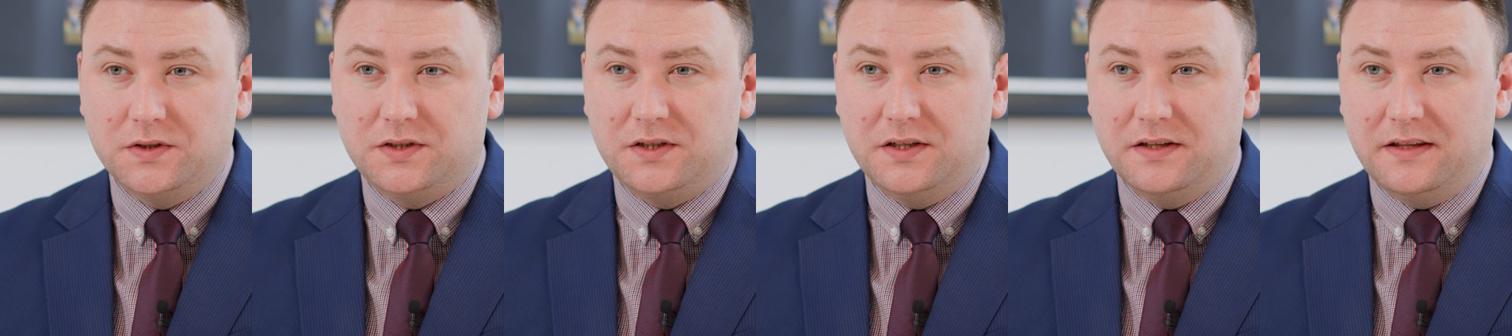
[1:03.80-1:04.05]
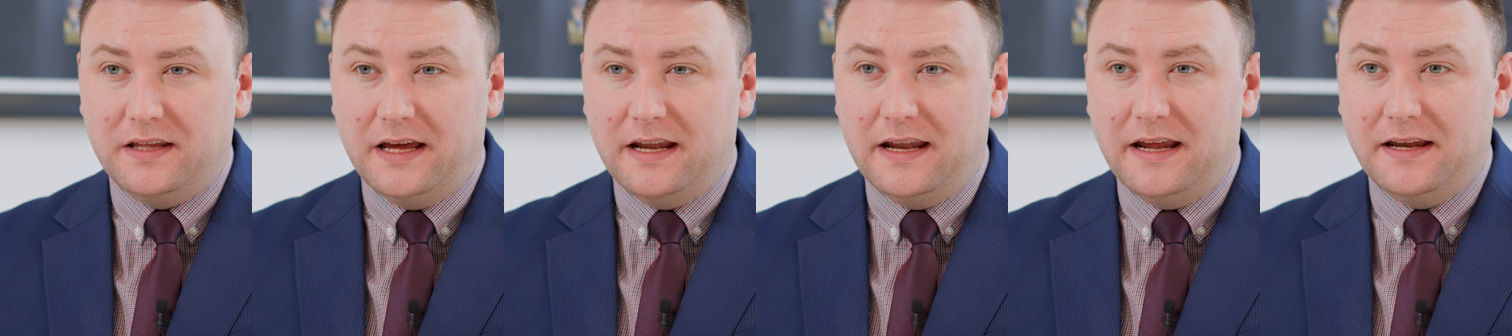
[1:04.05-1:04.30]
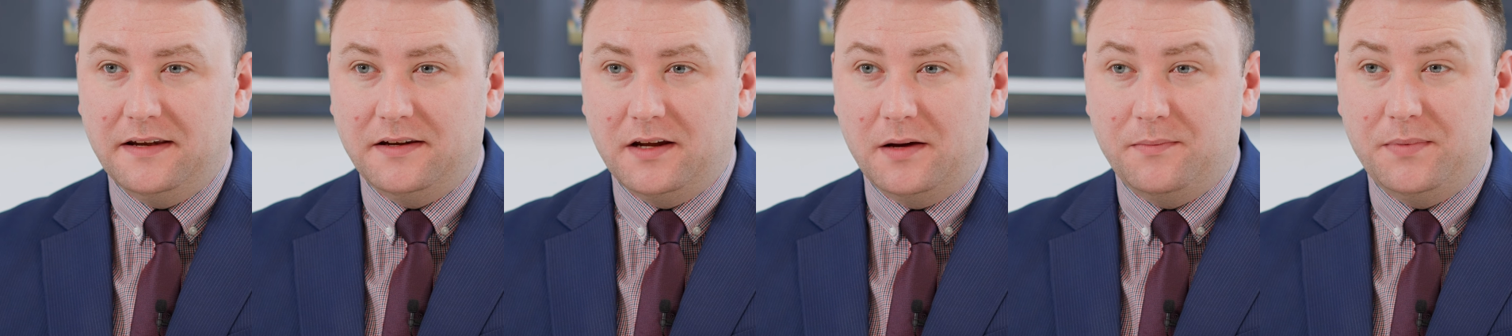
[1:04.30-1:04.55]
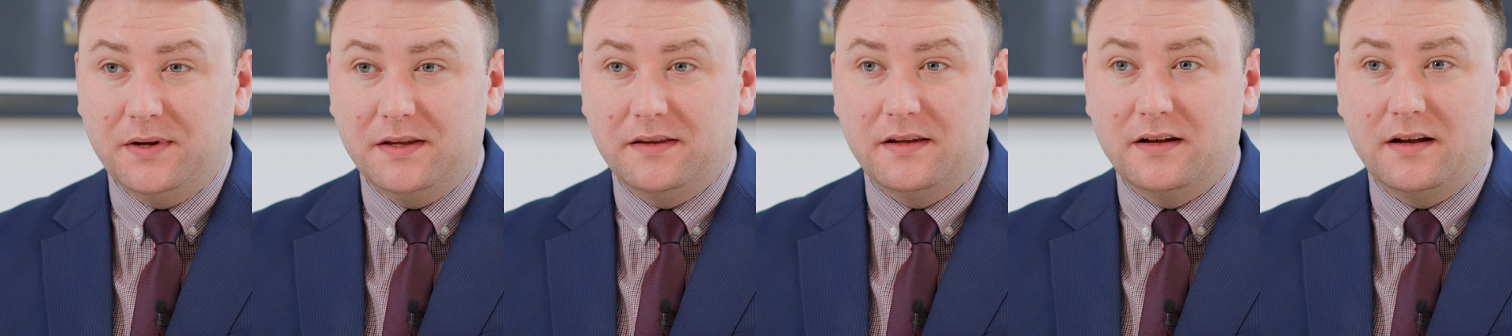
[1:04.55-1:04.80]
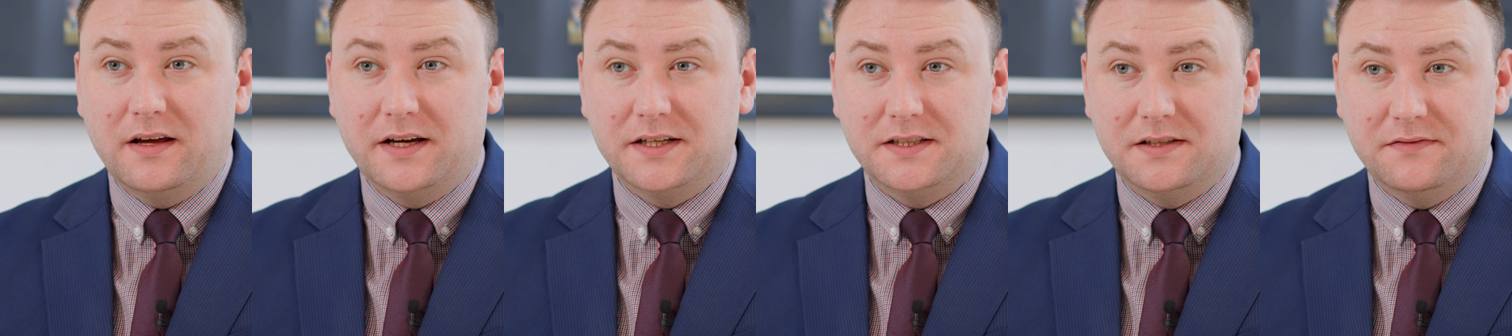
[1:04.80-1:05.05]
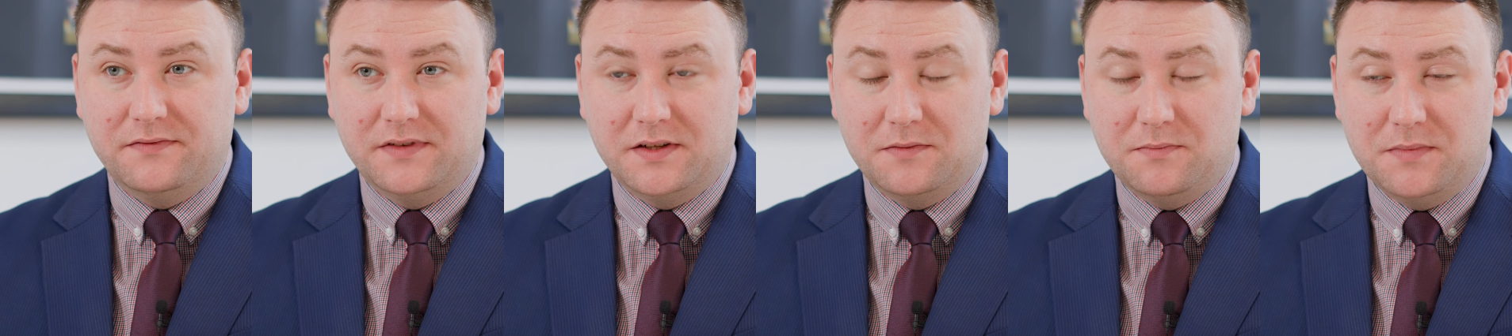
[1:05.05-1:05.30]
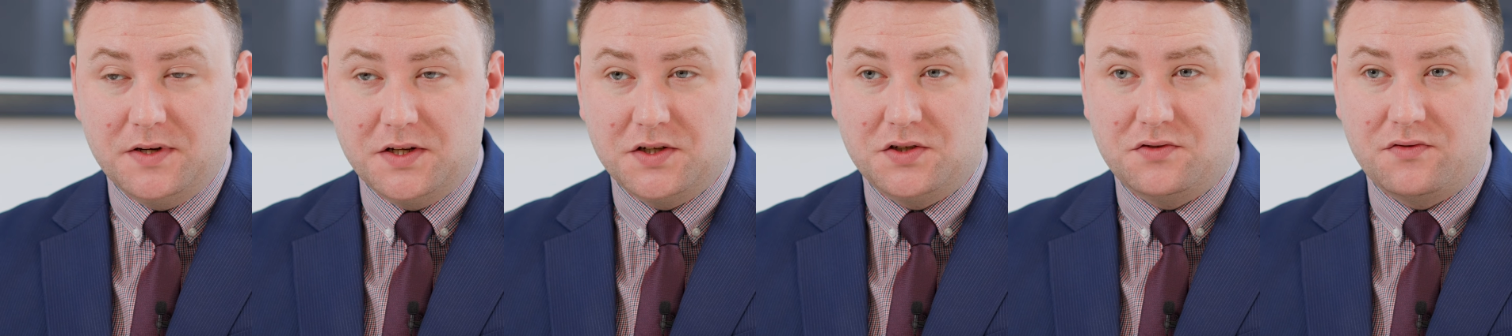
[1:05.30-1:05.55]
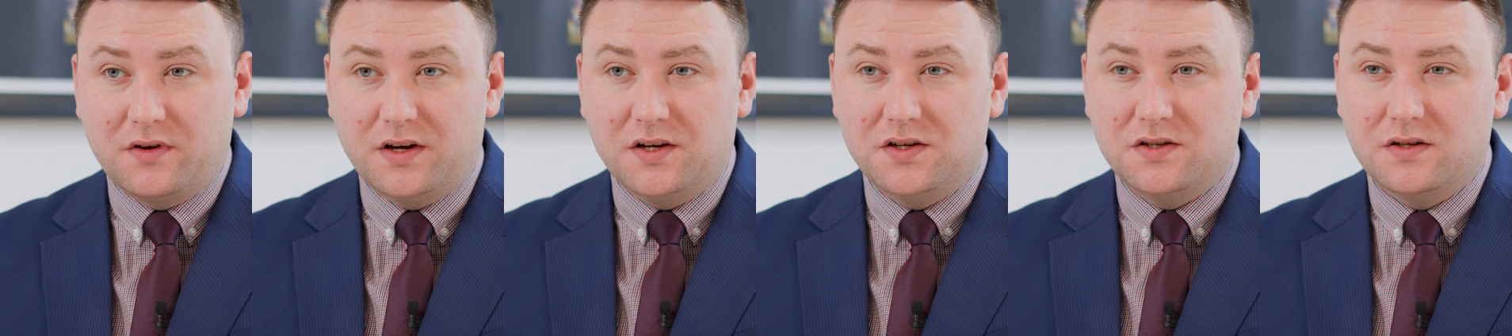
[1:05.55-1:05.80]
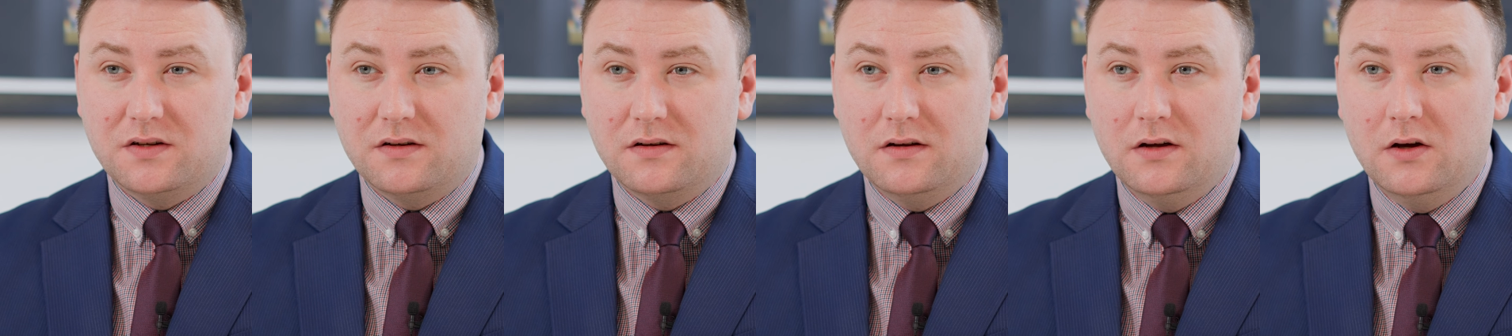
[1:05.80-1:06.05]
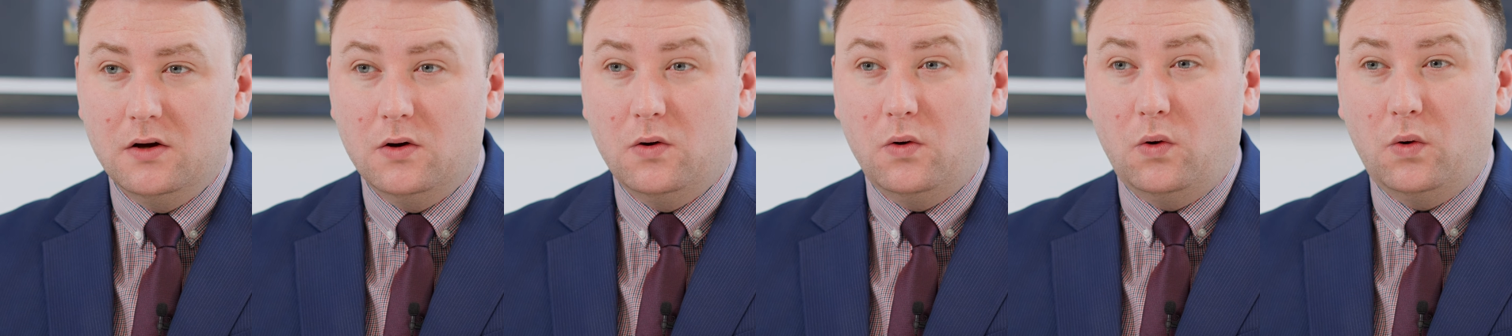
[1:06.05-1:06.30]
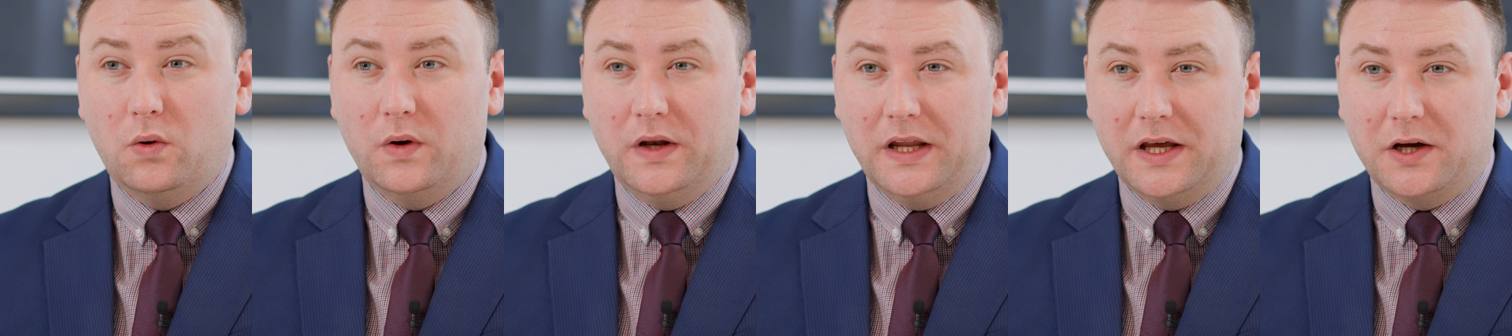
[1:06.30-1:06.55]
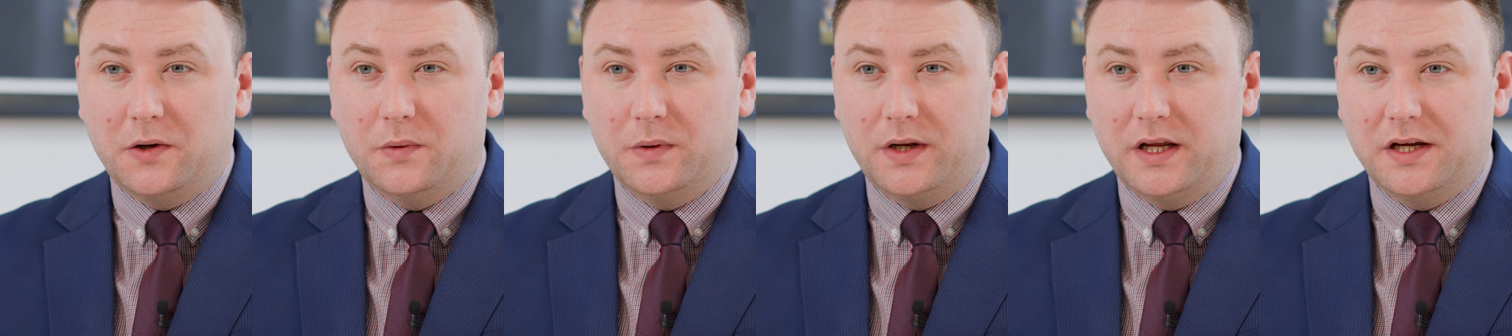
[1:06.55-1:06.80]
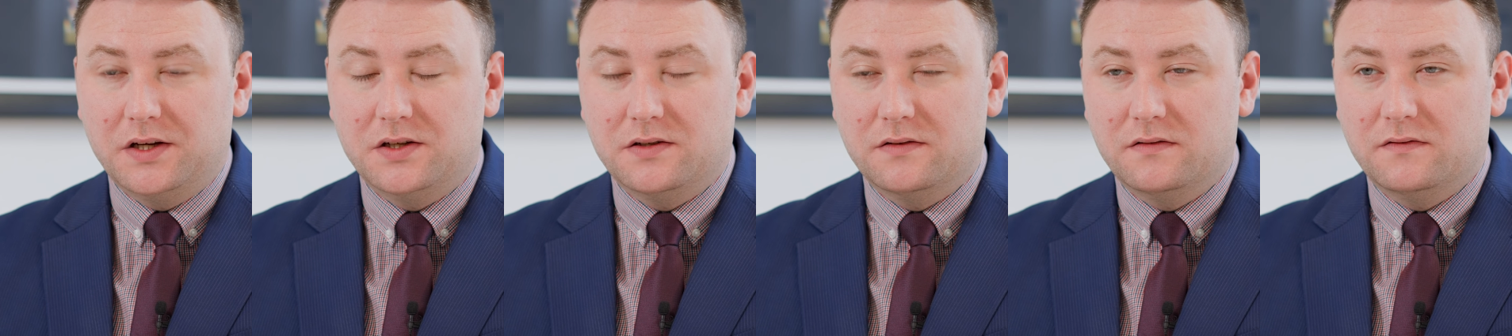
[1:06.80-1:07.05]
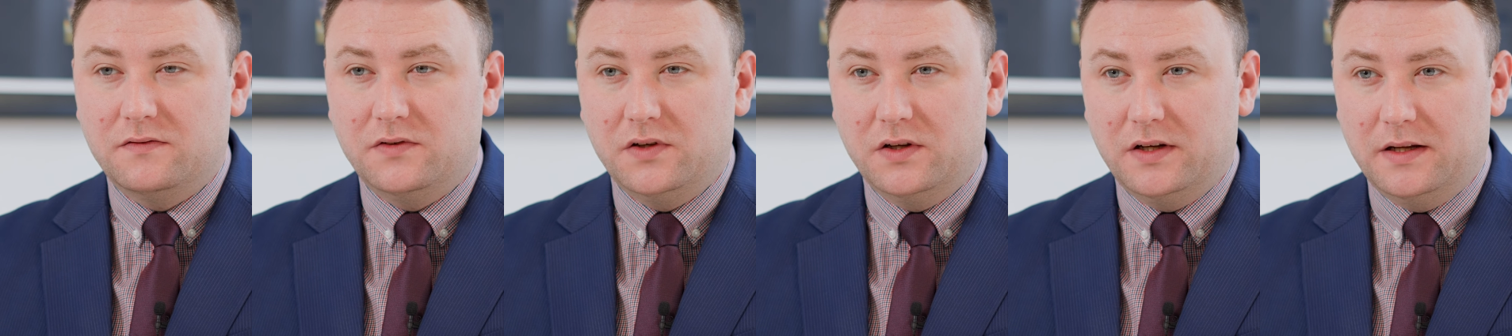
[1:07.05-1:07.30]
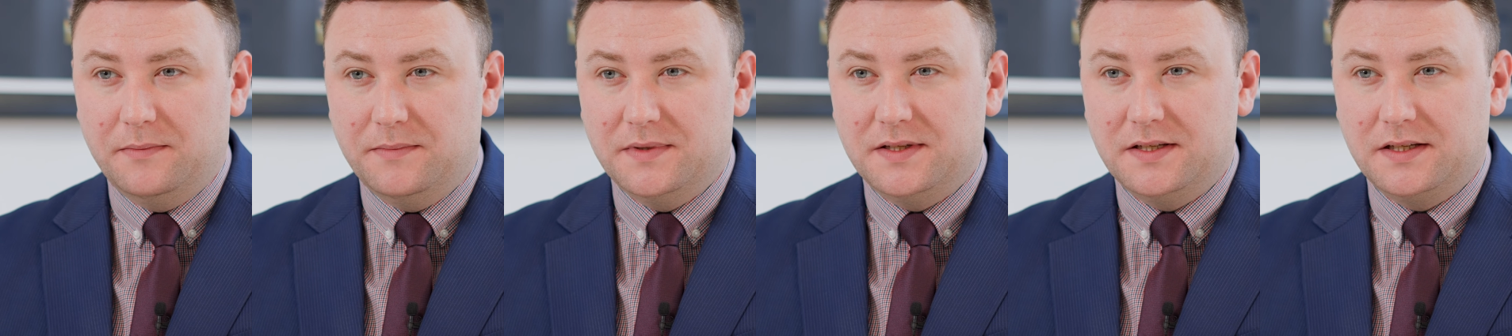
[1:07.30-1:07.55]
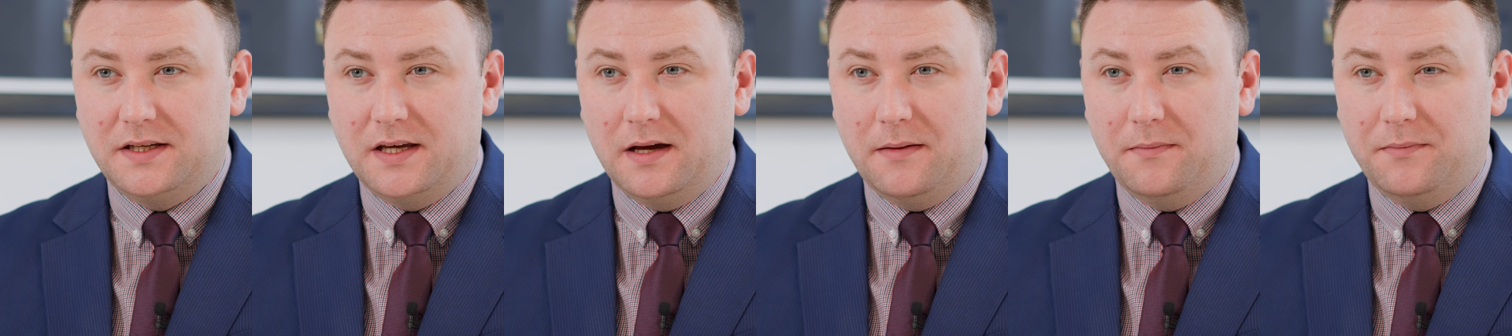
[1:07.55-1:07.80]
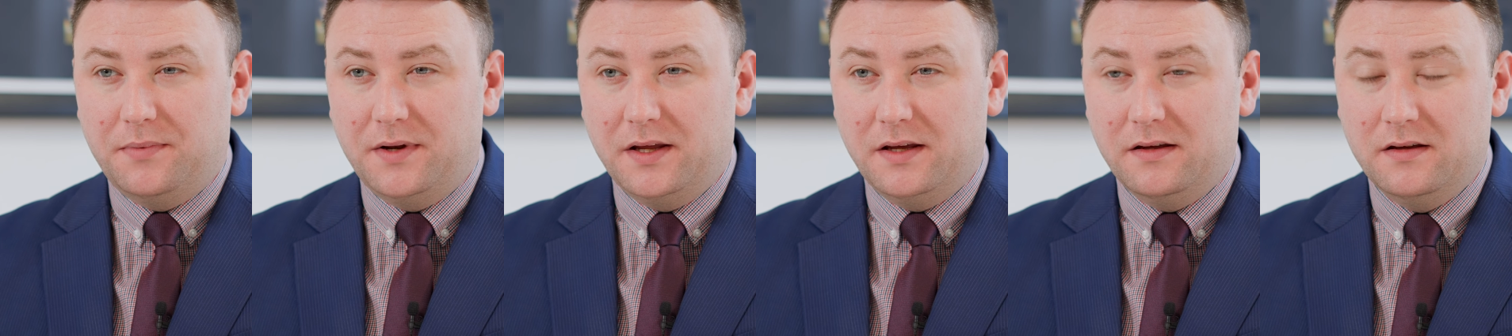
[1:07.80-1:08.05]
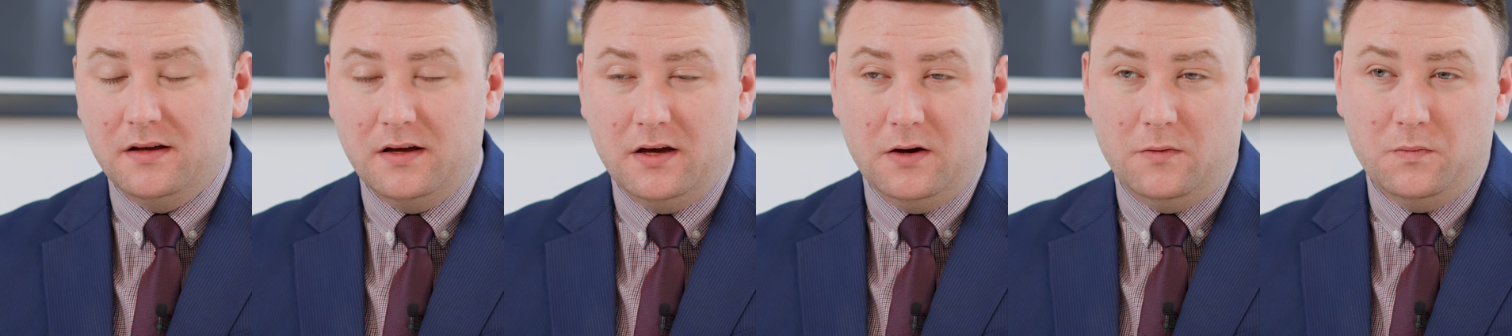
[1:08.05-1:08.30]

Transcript: could then end up in the likes of administration or liquidation for your limited company,